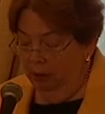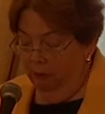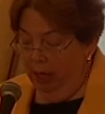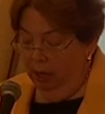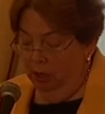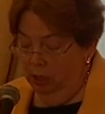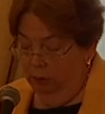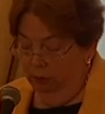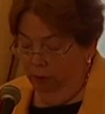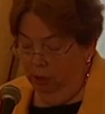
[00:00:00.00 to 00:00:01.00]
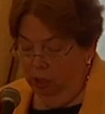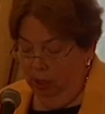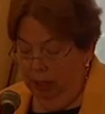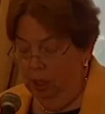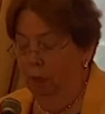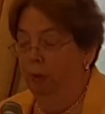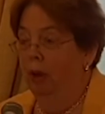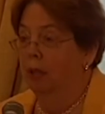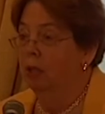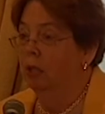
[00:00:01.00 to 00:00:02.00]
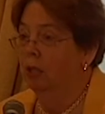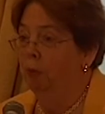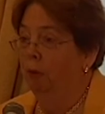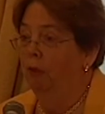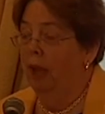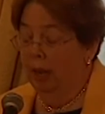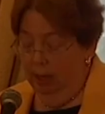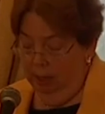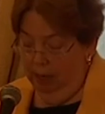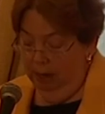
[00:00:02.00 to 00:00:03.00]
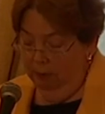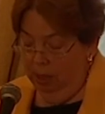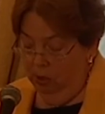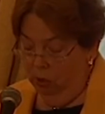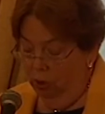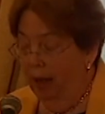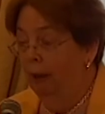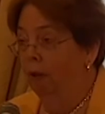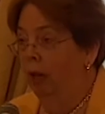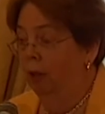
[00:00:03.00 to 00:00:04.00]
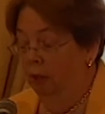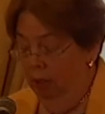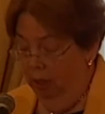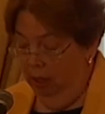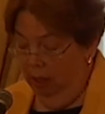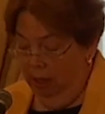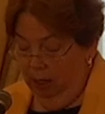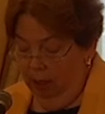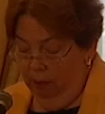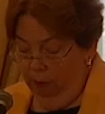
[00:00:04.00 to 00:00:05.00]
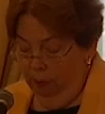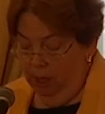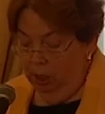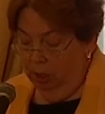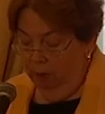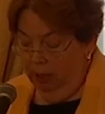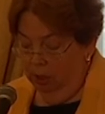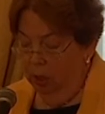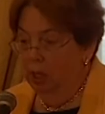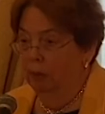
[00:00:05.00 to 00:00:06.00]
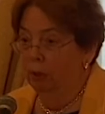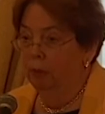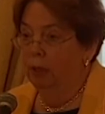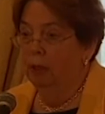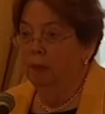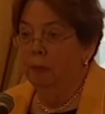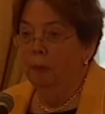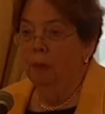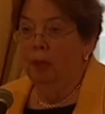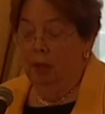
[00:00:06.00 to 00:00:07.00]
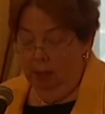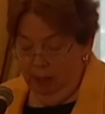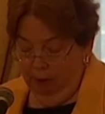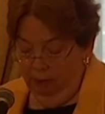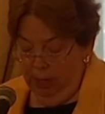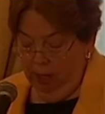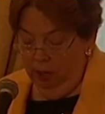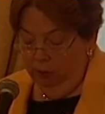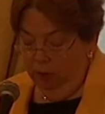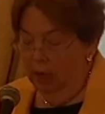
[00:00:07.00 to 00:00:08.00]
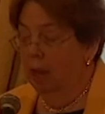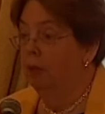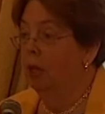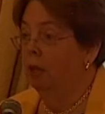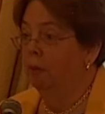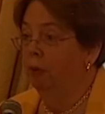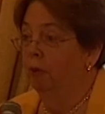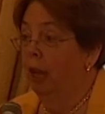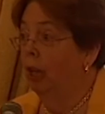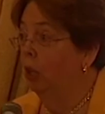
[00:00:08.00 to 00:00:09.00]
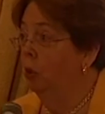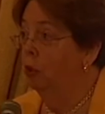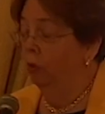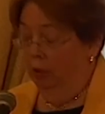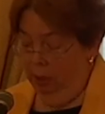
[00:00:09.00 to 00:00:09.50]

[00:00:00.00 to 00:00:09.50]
advantage for the selection process of providing a nominee's track record and information about his temperament, and the advantage for the nominee of providing useful